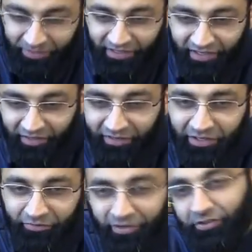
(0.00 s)
speaking,
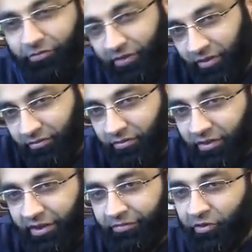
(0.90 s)
when you, first of
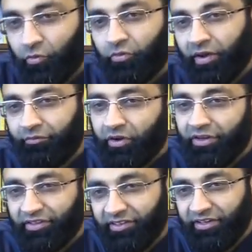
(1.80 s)
all, if you have
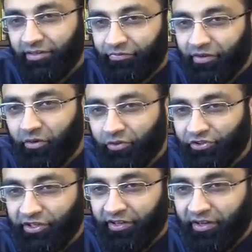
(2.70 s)
not studied fiqh or
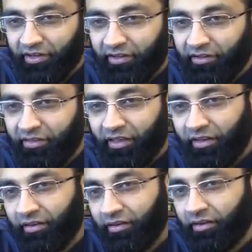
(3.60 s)
sharia,
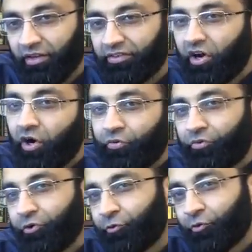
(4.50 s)
then it's hard
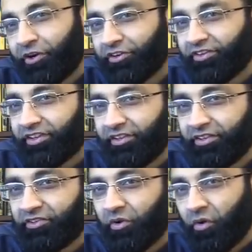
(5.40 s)
for you to understand
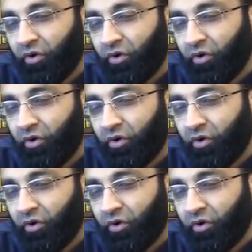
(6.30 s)
this,